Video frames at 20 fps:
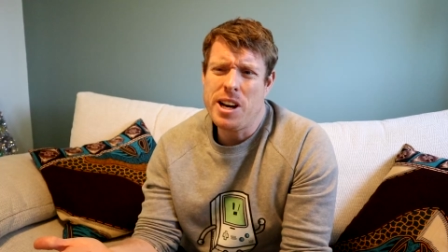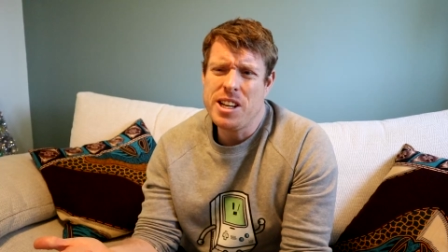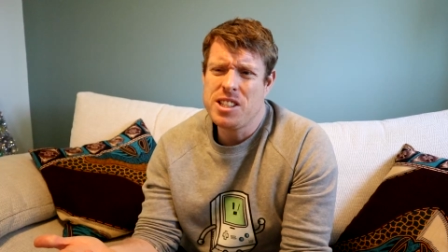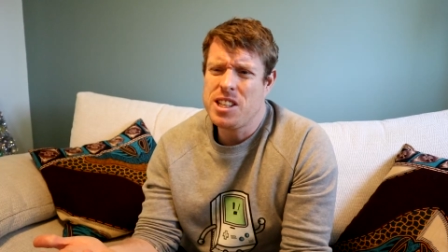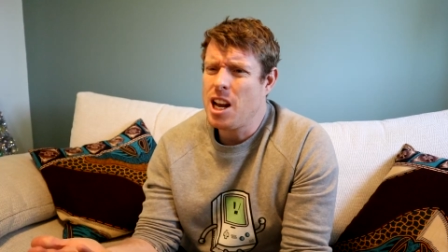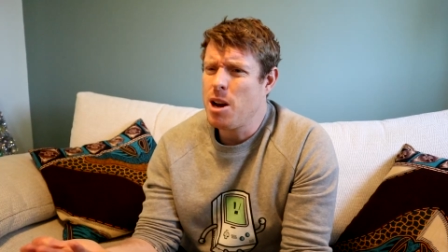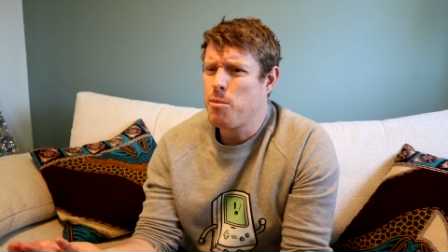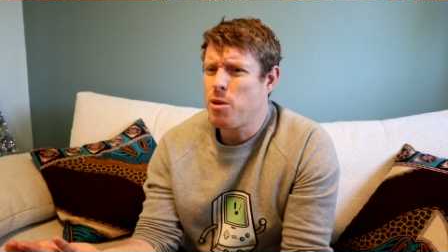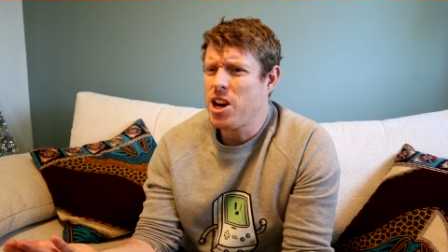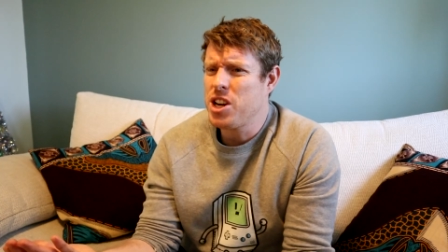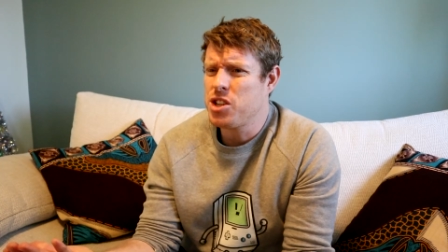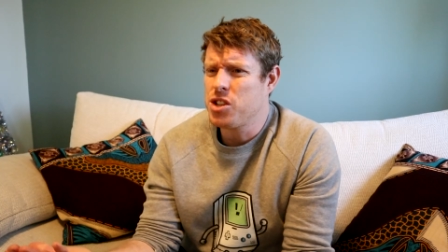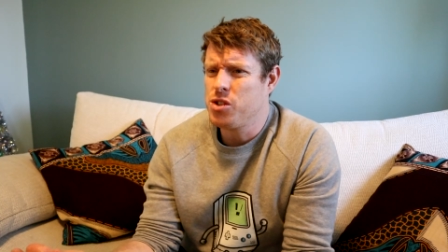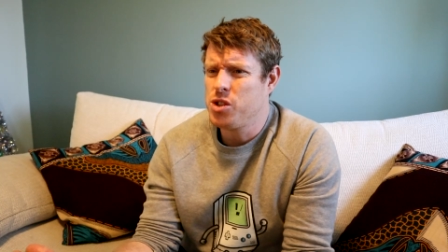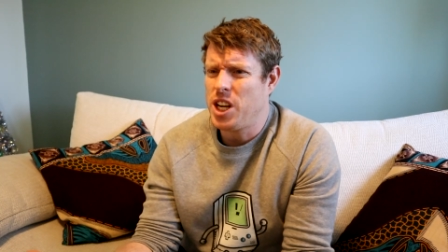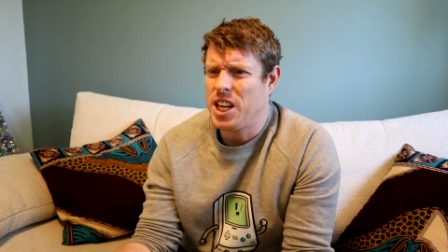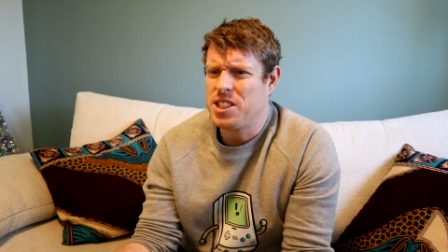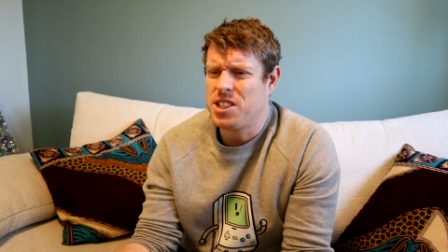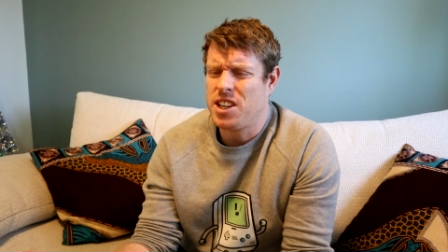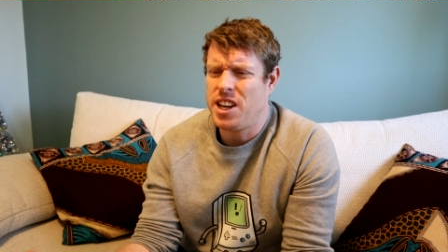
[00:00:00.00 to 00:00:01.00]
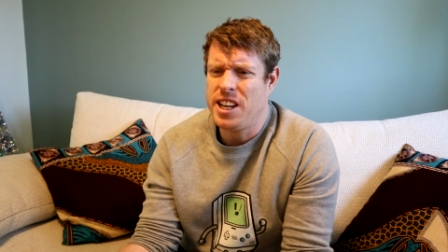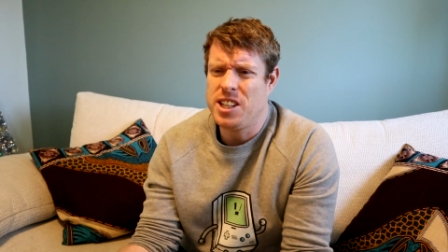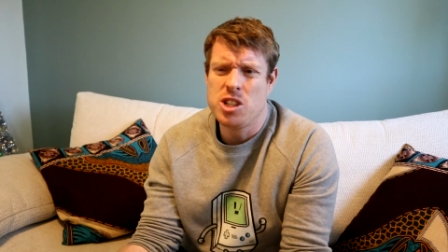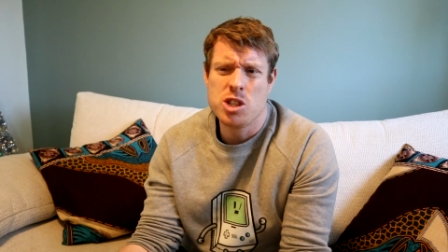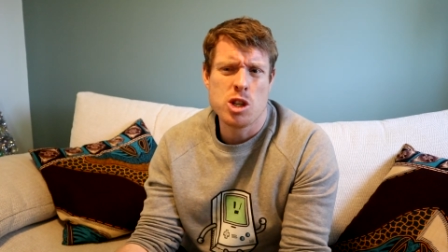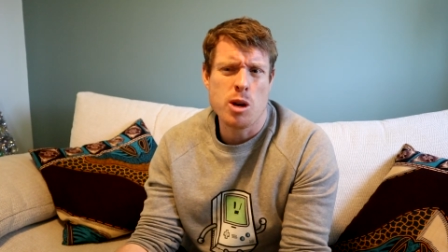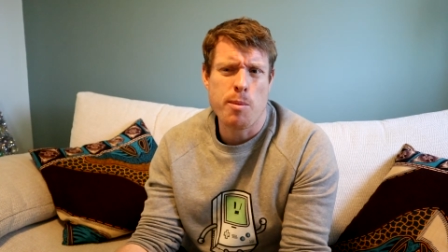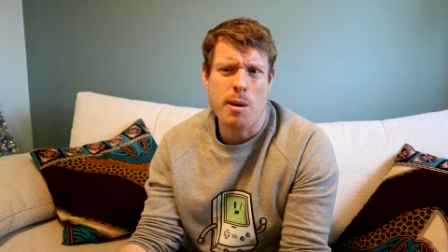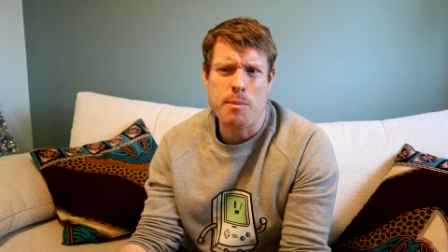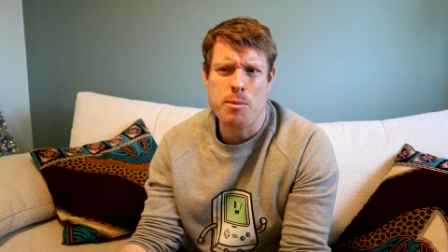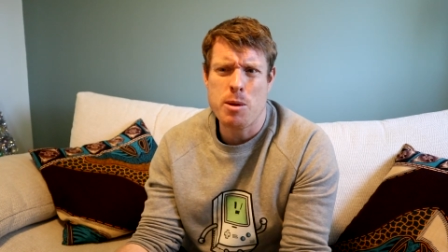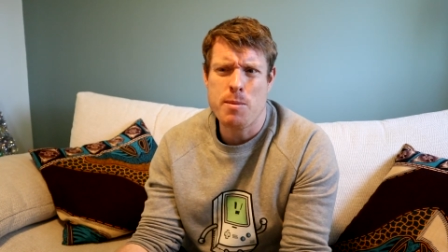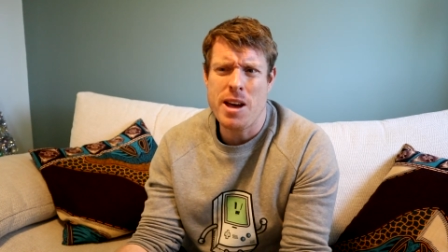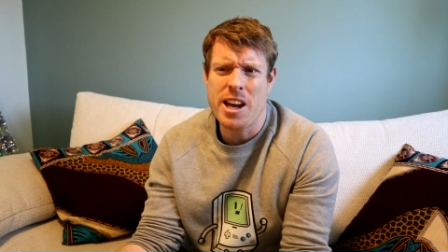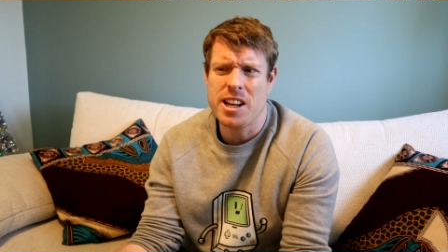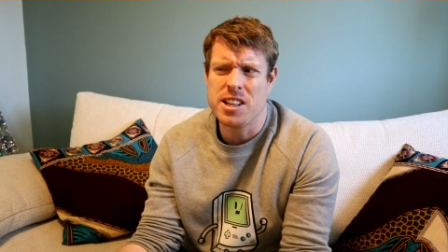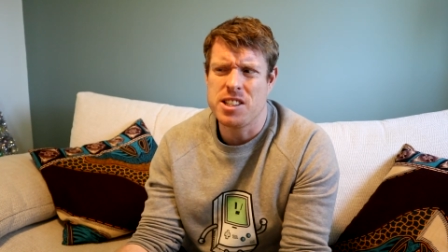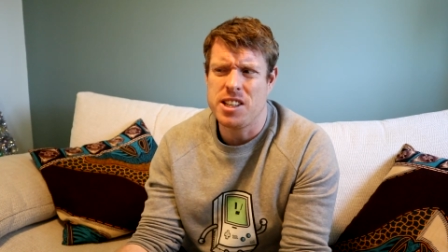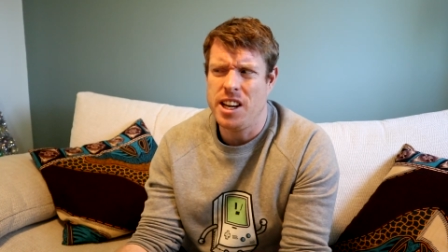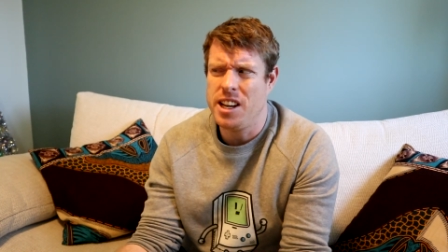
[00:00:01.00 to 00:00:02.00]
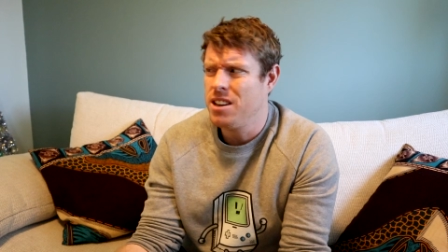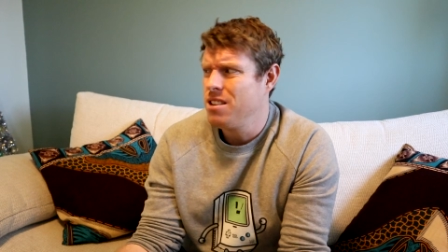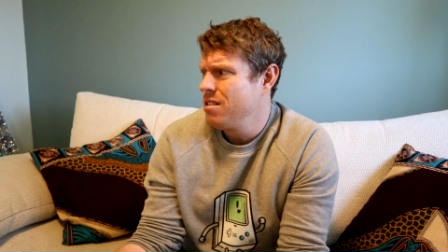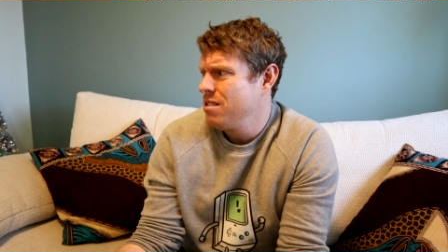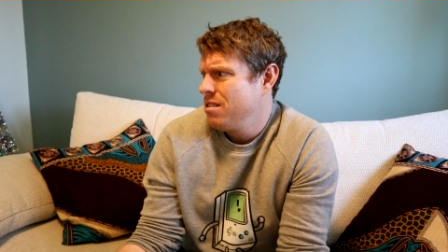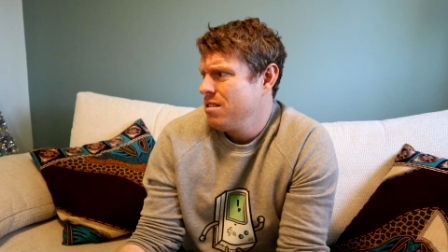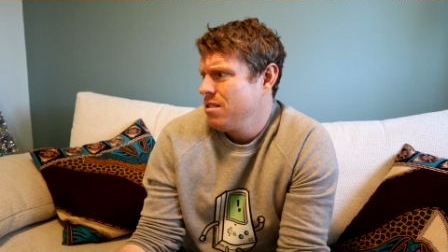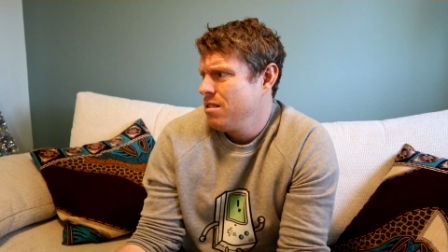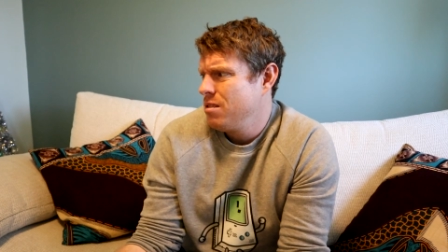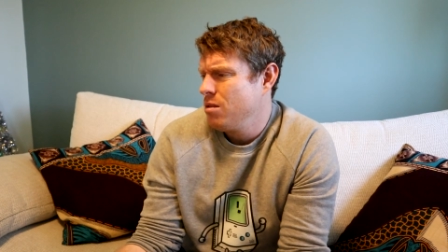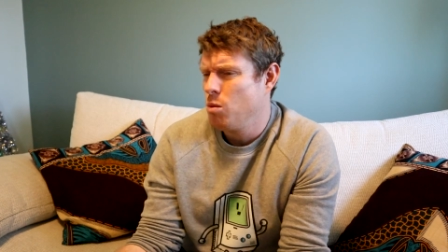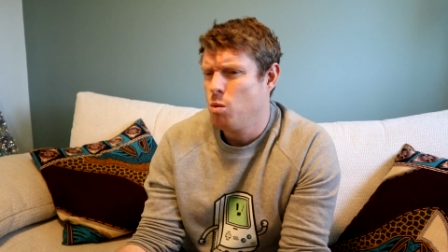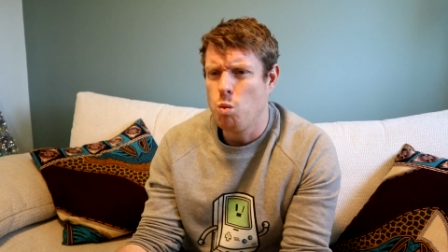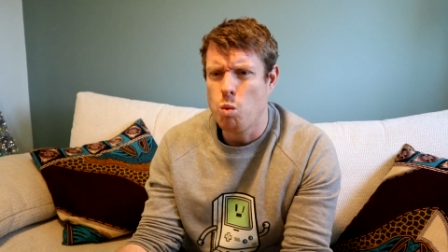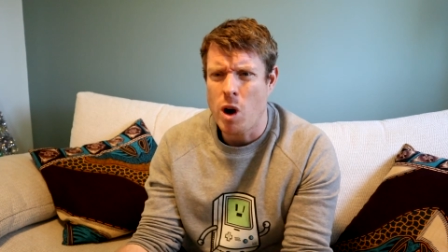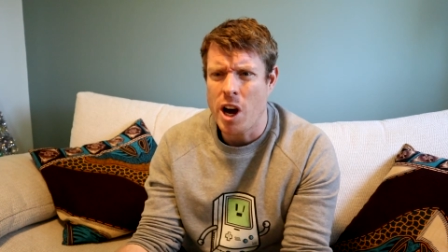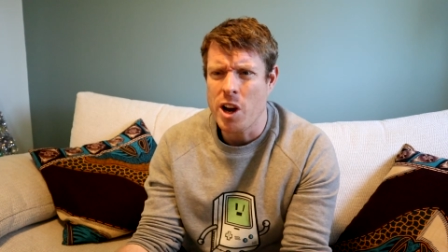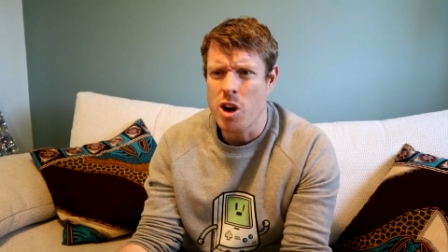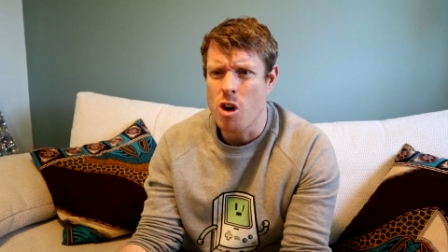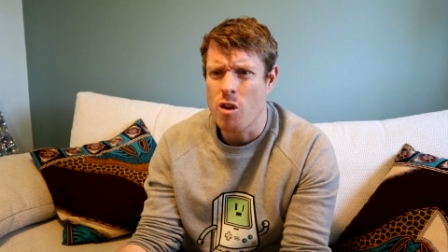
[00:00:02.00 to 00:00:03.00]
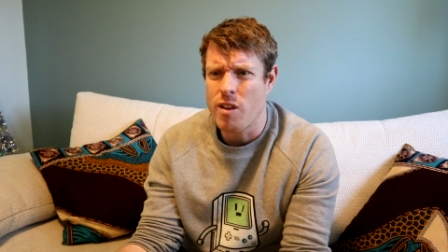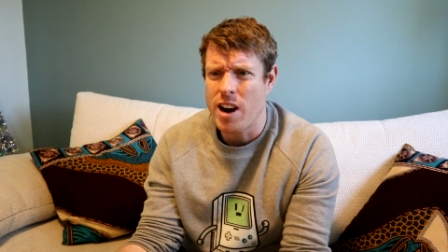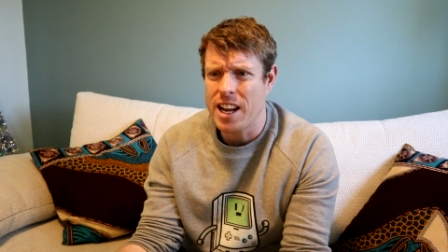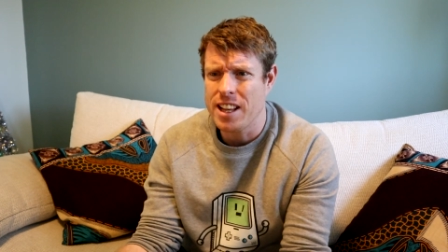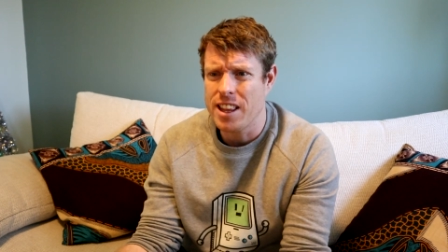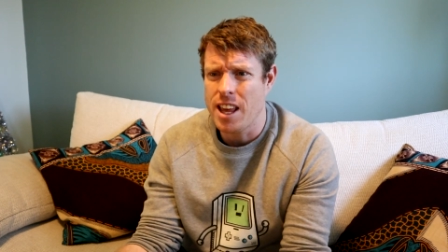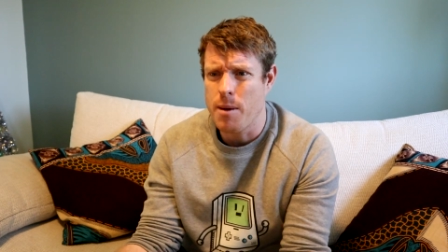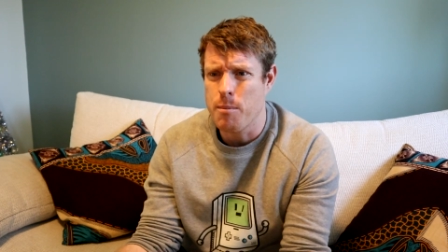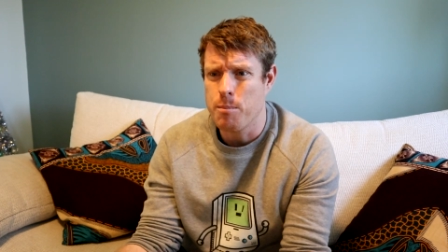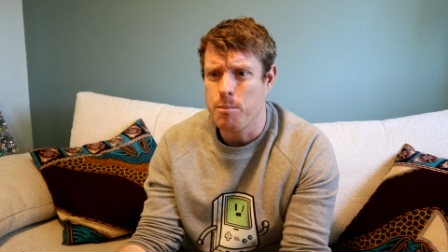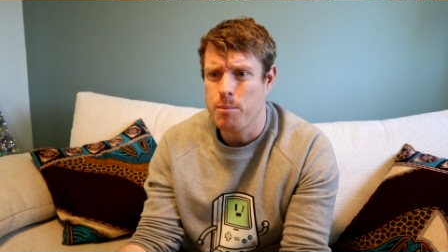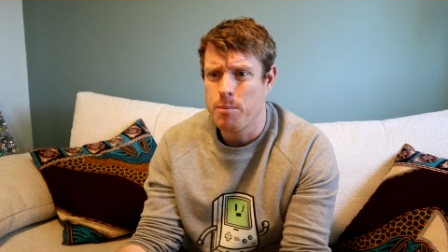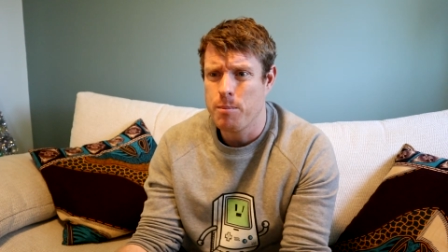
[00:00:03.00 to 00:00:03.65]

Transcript: buy celebrations yesterday to top up the megatin? Why not rank them?